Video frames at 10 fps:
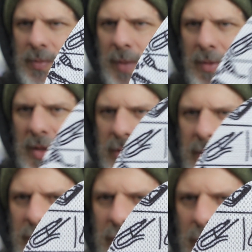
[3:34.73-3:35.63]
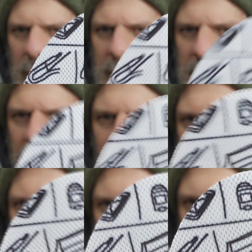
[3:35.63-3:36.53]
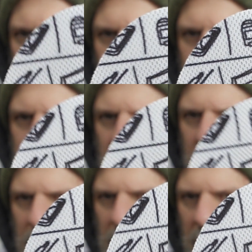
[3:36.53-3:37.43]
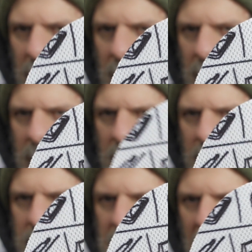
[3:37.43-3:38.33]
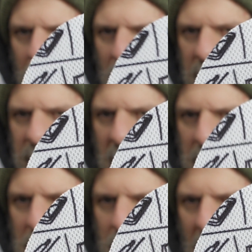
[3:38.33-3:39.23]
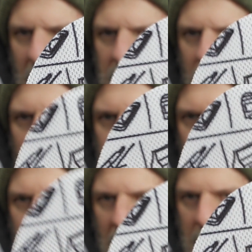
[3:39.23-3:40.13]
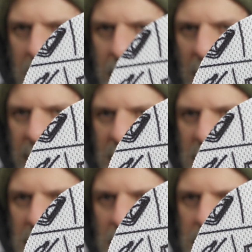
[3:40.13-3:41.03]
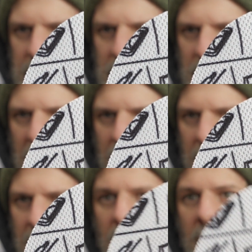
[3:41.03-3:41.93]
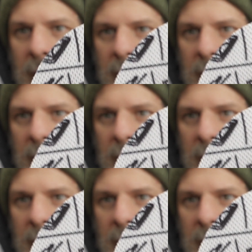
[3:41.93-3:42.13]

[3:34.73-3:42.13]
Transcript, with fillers: Maybe there's some shoe goo stuff coming out, but here's a good example of maybe bondoing the bottom of a jersey barrier.